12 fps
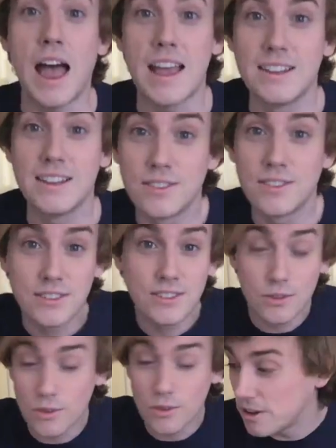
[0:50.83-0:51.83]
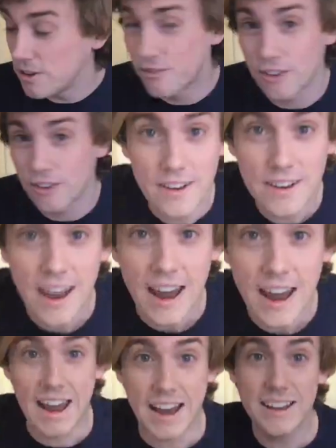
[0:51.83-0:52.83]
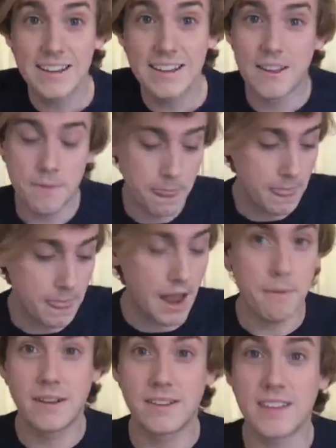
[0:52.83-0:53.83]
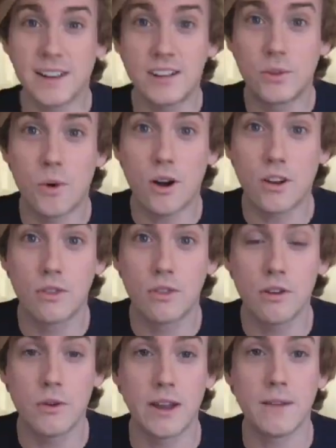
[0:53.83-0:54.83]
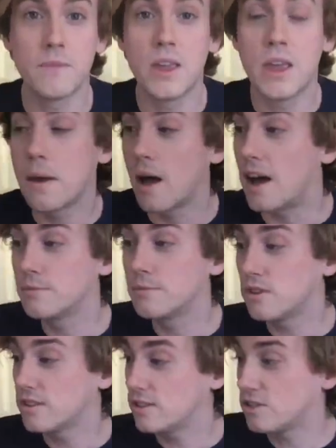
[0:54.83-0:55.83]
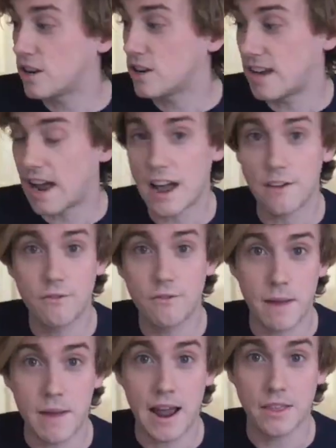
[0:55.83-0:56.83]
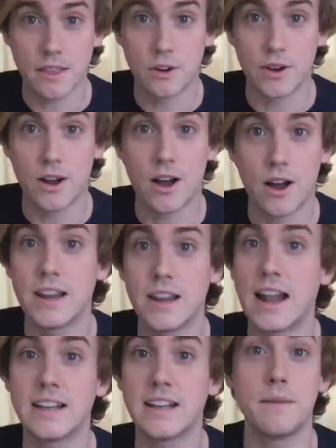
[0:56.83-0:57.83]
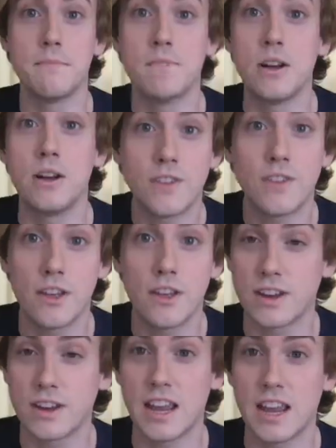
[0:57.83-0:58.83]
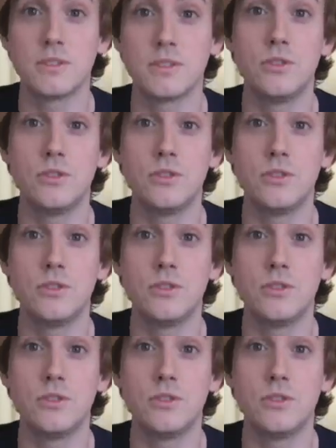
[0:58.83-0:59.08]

It's extremely fun and I'm excited to walk you through it. Osmo doesn't just have math going on, it has a bunch of other games.